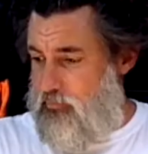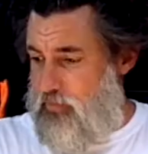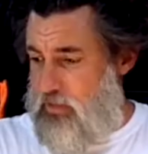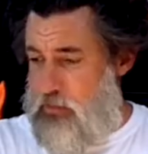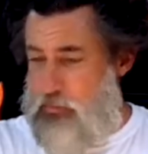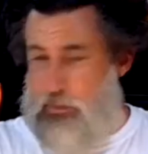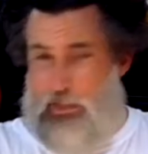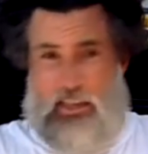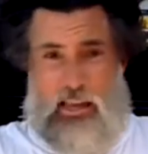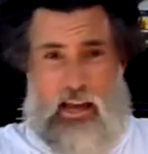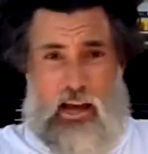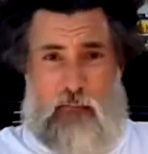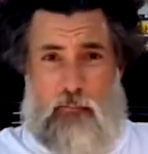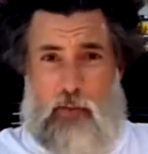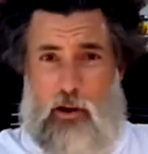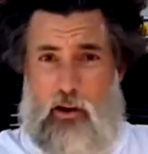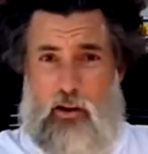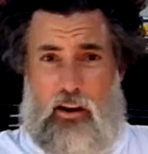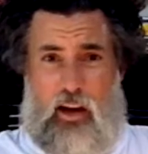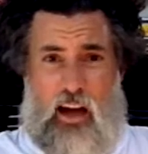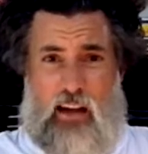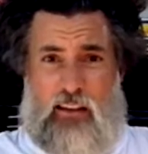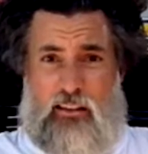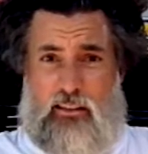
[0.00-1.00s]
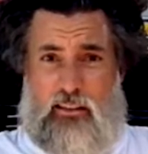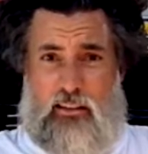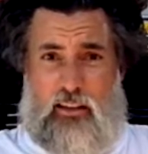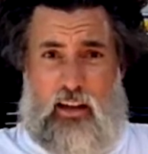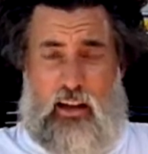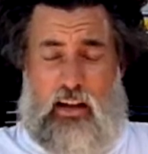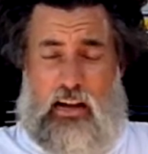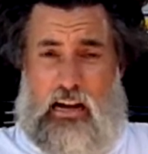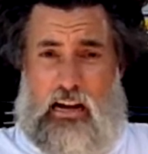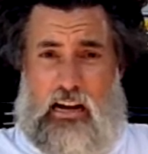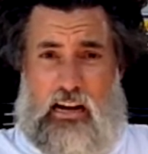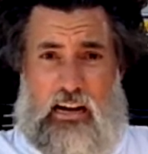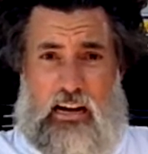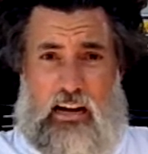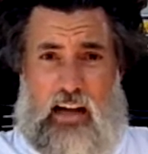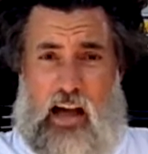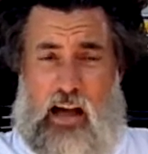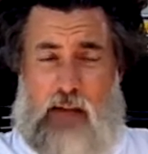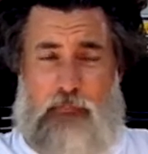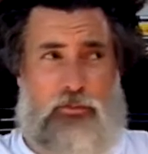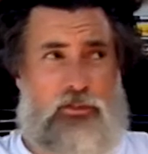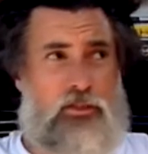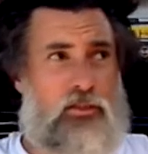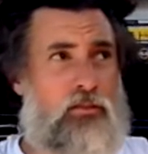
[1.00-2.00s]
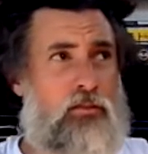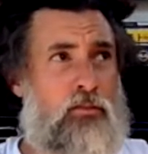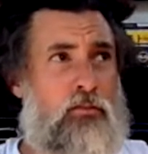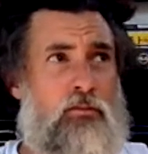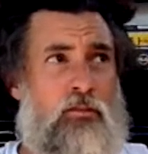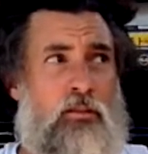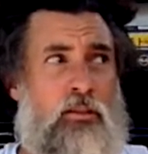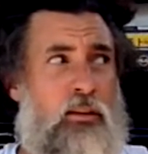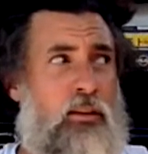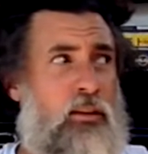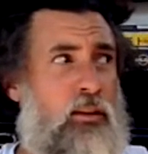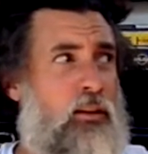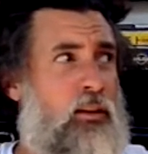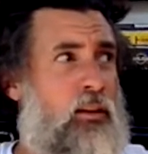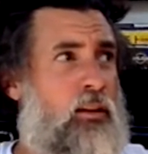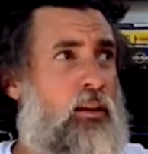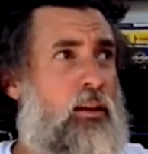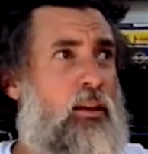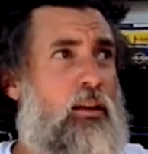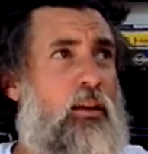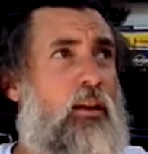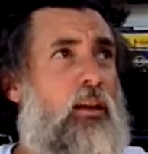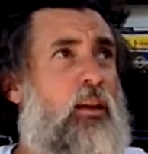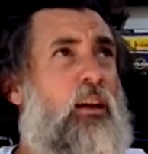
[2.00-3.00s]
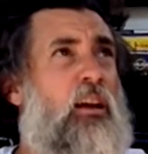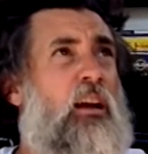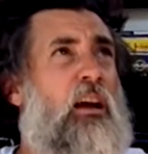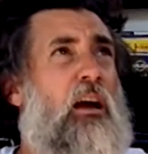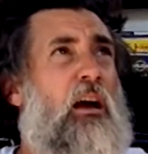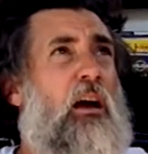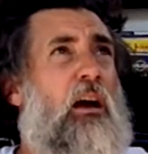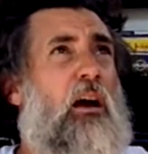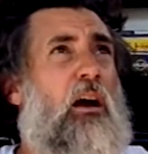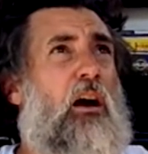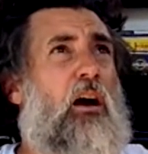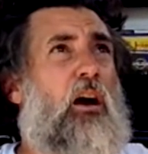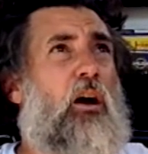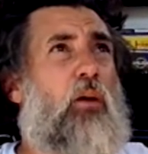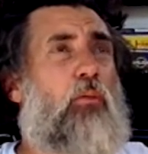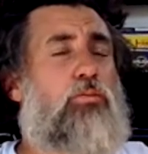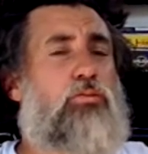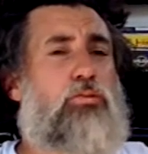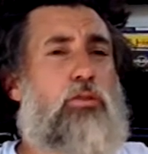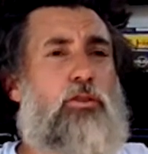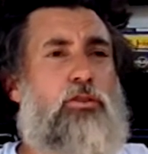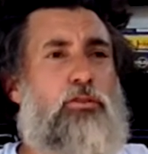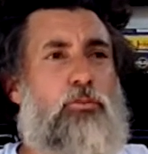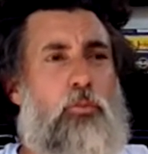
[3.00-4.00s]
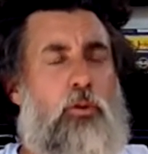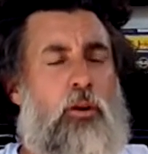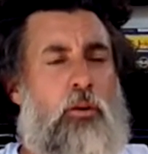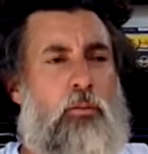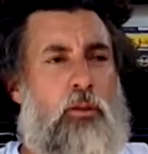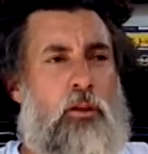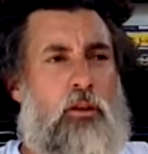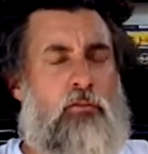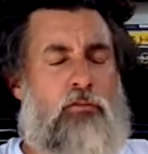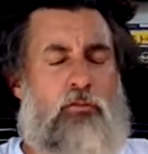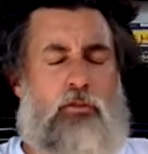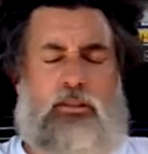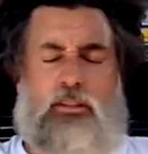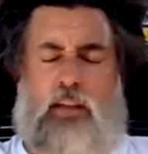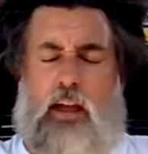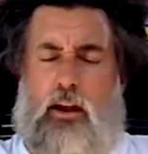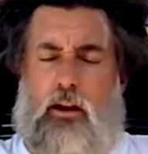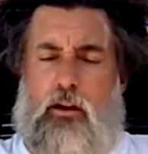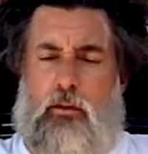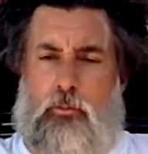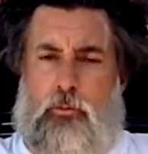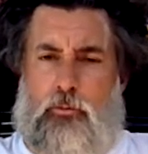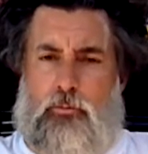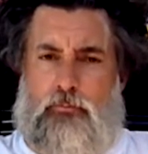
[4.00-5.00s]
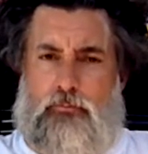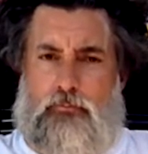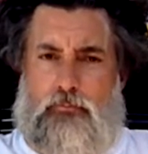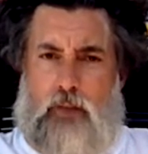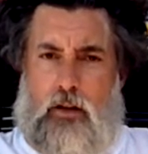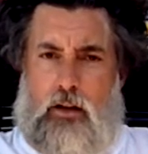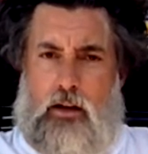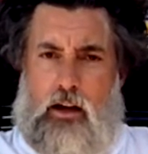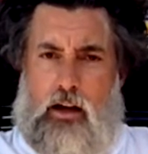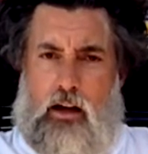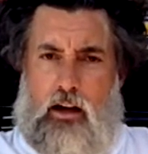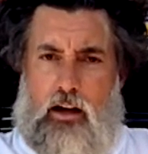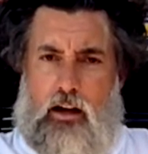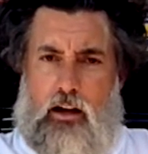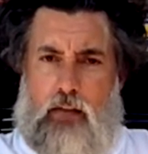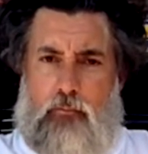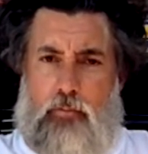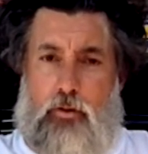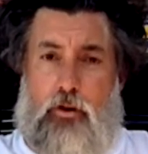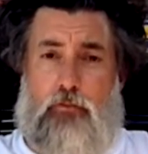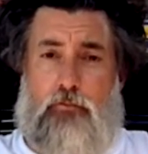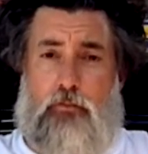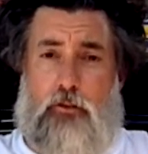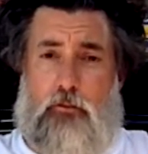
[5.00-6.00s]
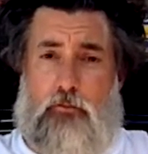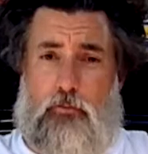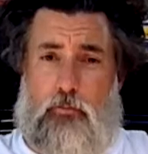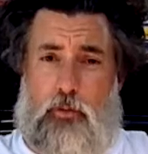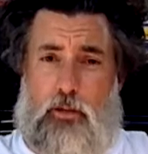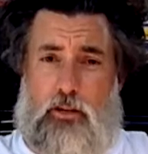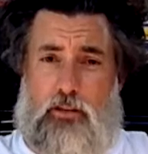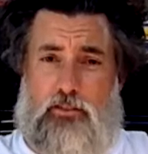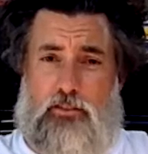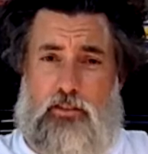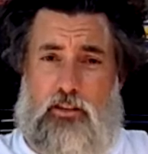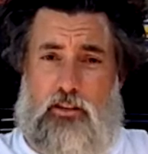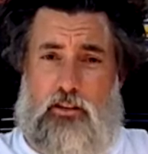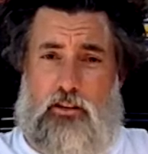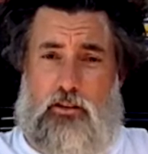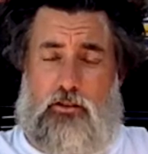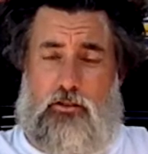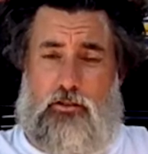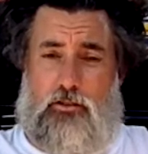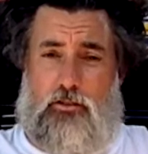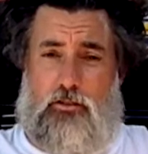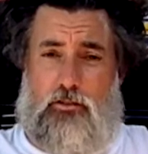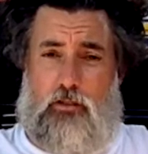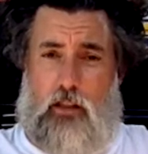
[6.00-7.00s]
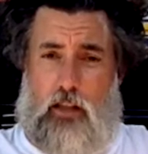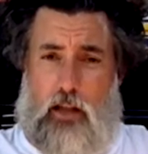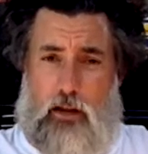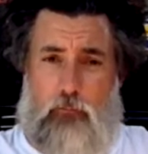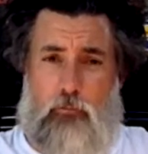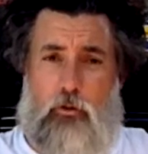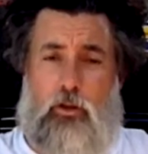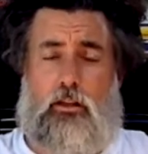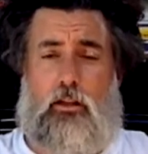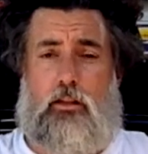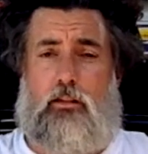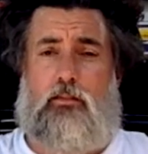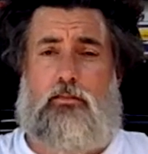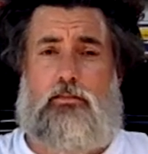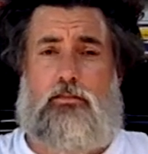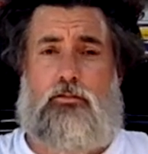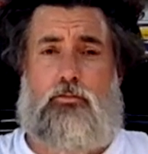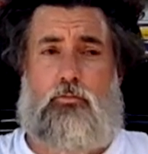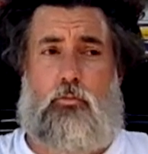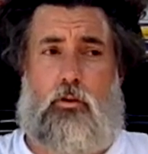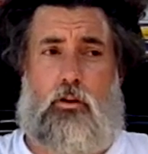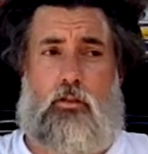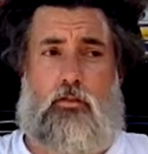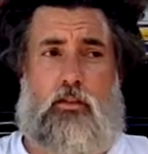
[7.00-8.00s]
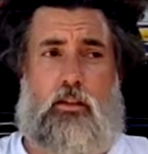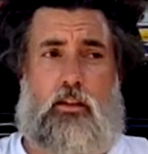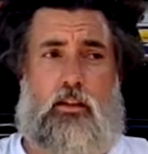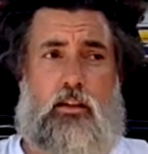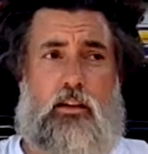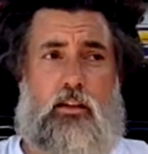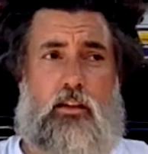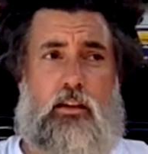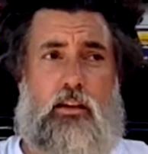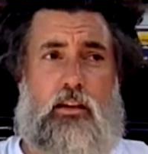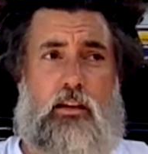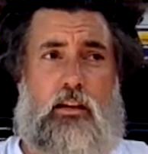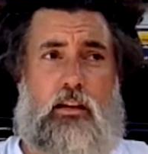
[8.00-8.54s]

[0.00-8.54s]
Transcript: But yeah, Merritt Island, absolutely, what's the word I'm looking for? Terrible. And perfect for me to sit here and just really, this is one of the